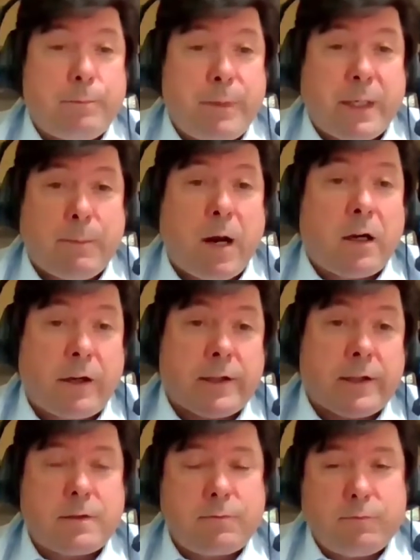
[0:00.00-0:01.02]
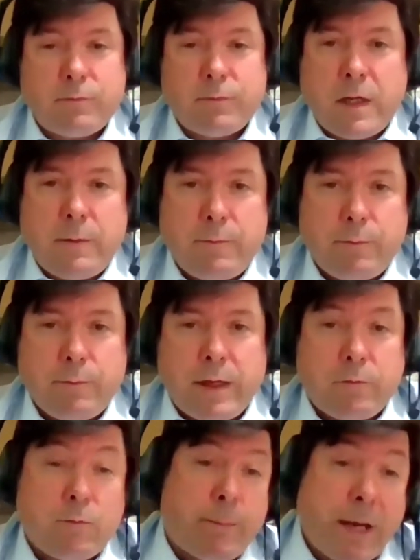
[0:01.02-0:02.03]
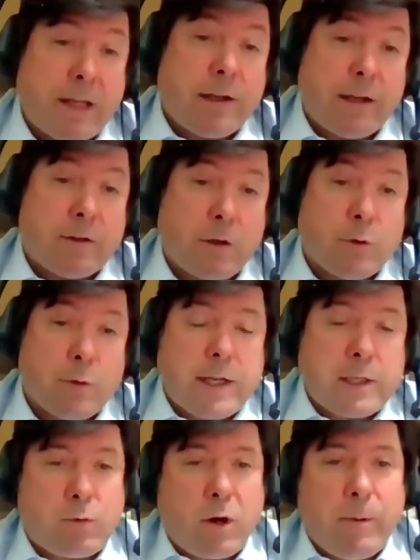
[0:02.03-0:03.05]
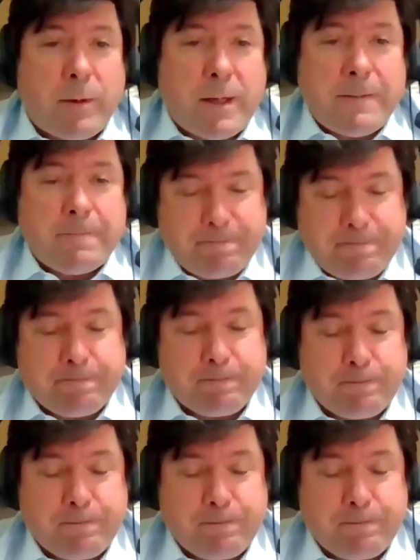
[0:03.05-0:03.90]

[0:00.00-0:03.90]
markets, mainly in the US probably. Mm-hmm.